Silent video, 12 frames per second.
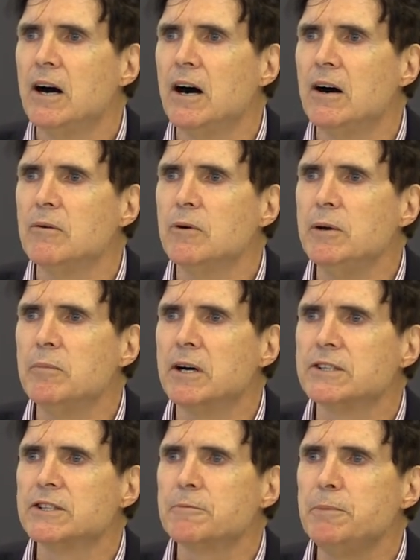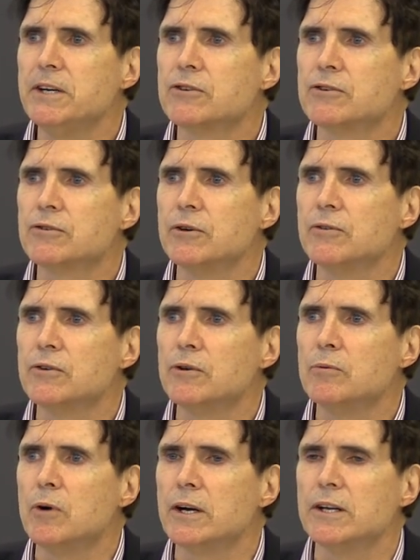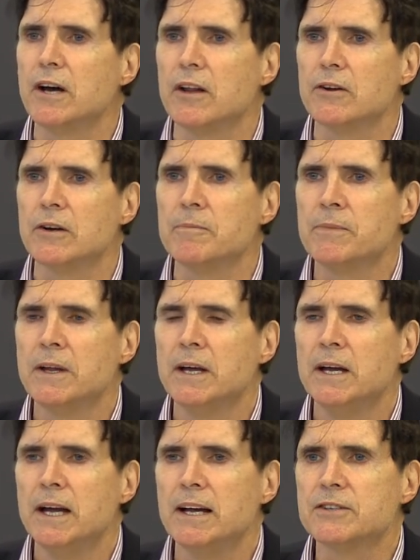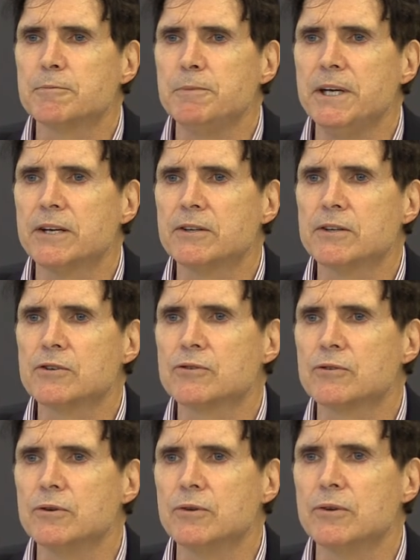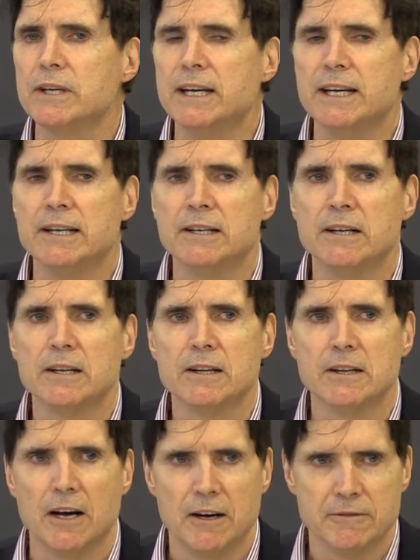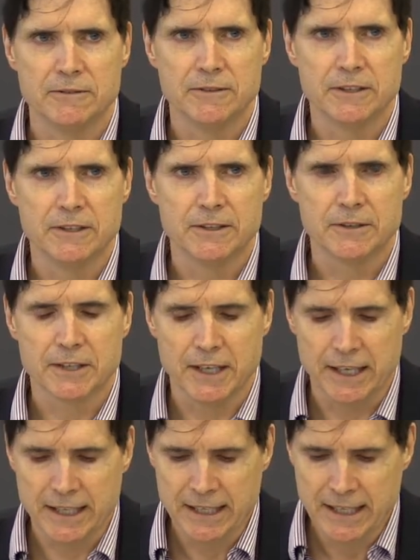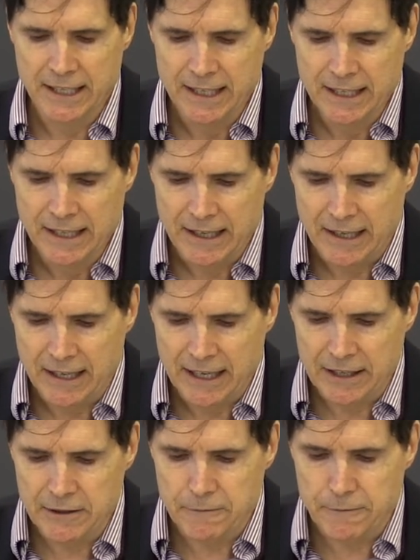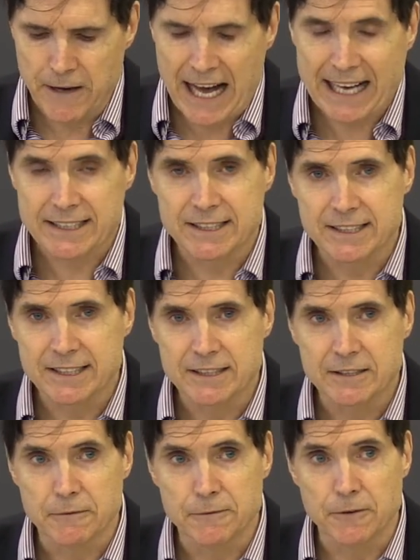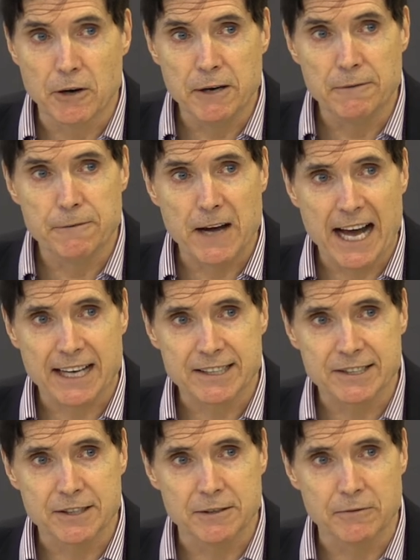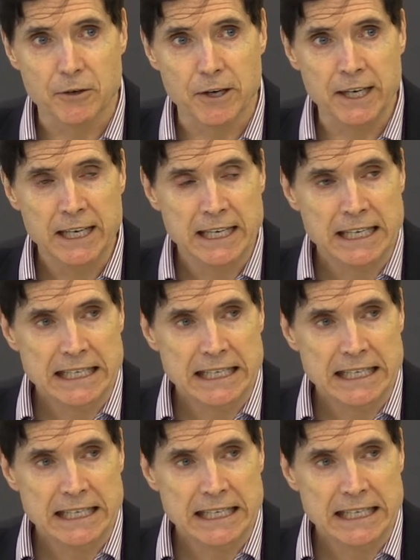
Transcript: Uh, we must speak truth to one another and speak the truth in love, okay? Uh, and the facts, the very facts, the very